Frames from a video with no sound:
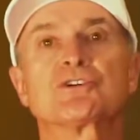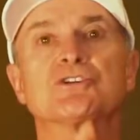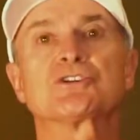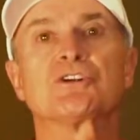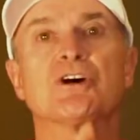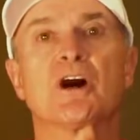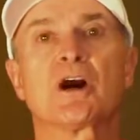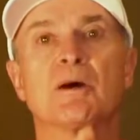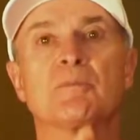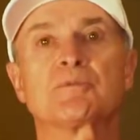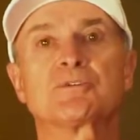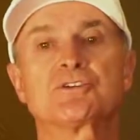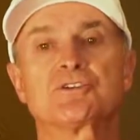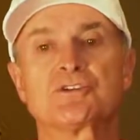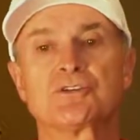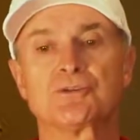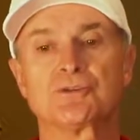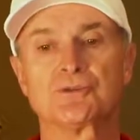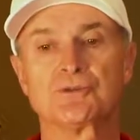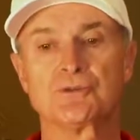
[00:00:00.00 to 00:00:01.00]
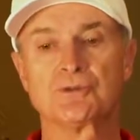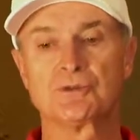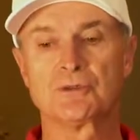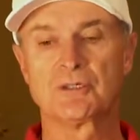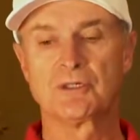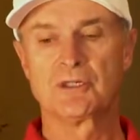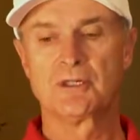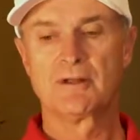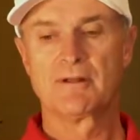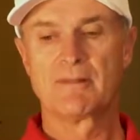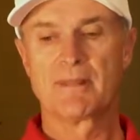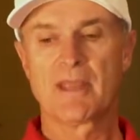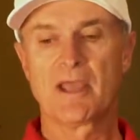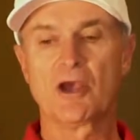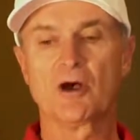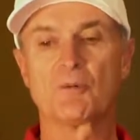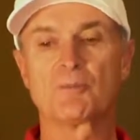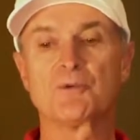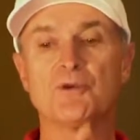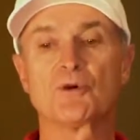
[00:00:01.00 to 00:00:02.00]
stops to
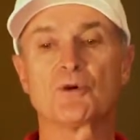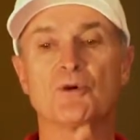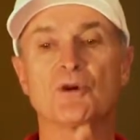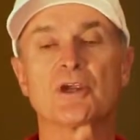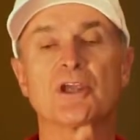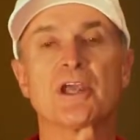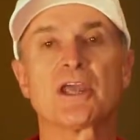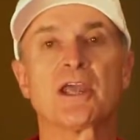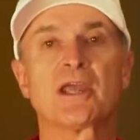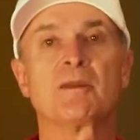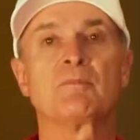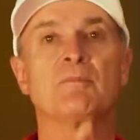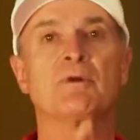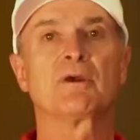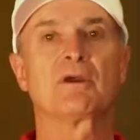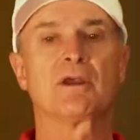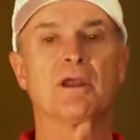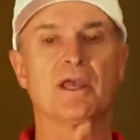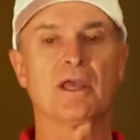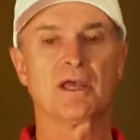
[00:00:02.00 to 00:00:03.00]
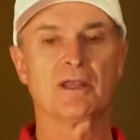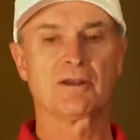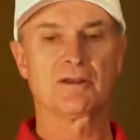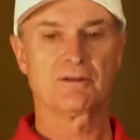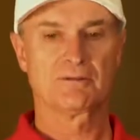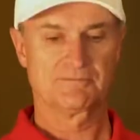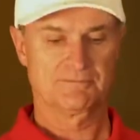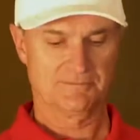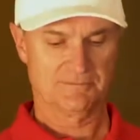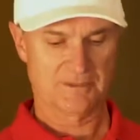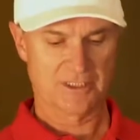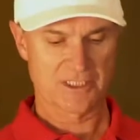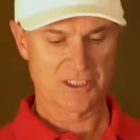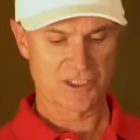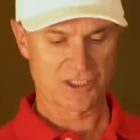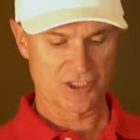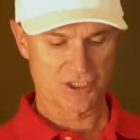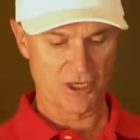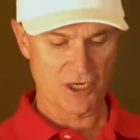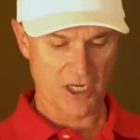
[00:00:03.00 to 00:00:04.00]
help your game, and
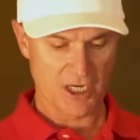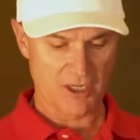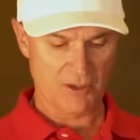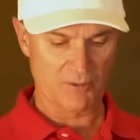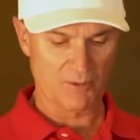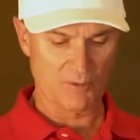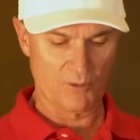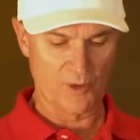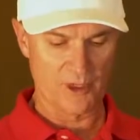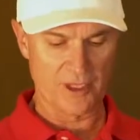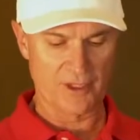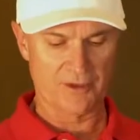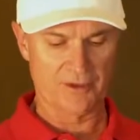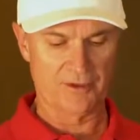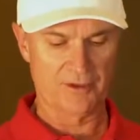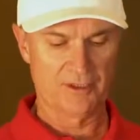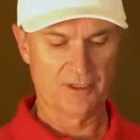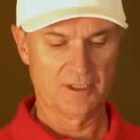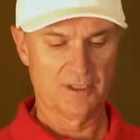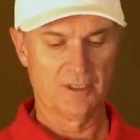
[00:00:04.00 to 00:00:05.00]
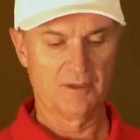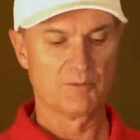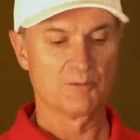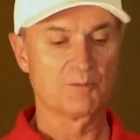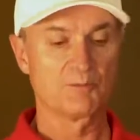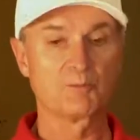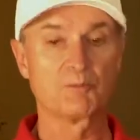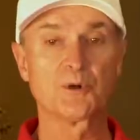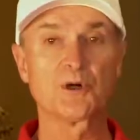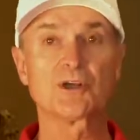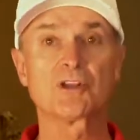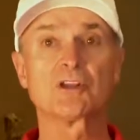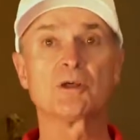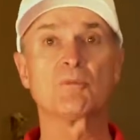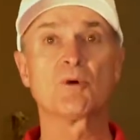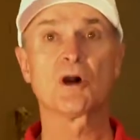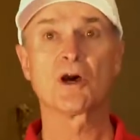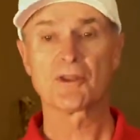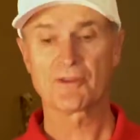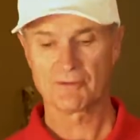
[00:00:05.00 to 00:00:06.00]
let's start with putting
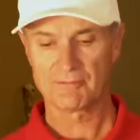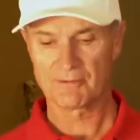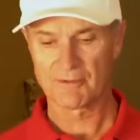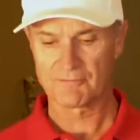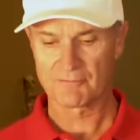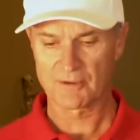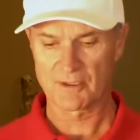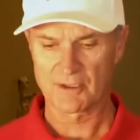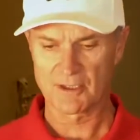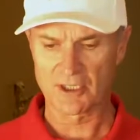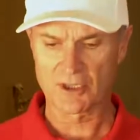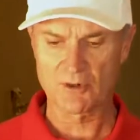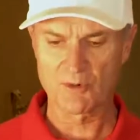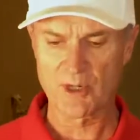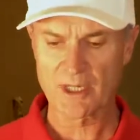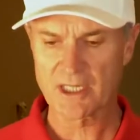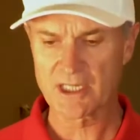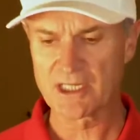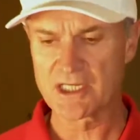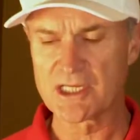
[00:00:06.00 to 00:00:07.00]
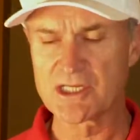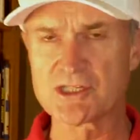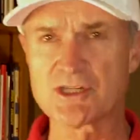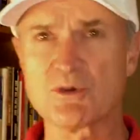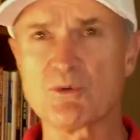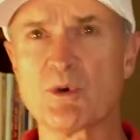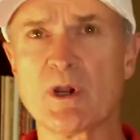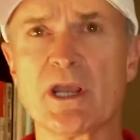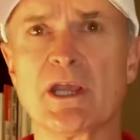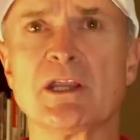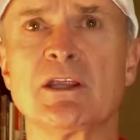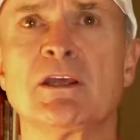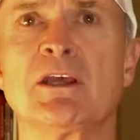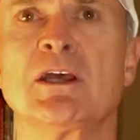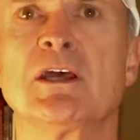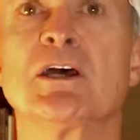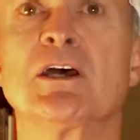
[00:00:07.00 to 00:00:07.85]
them on a quick and easy way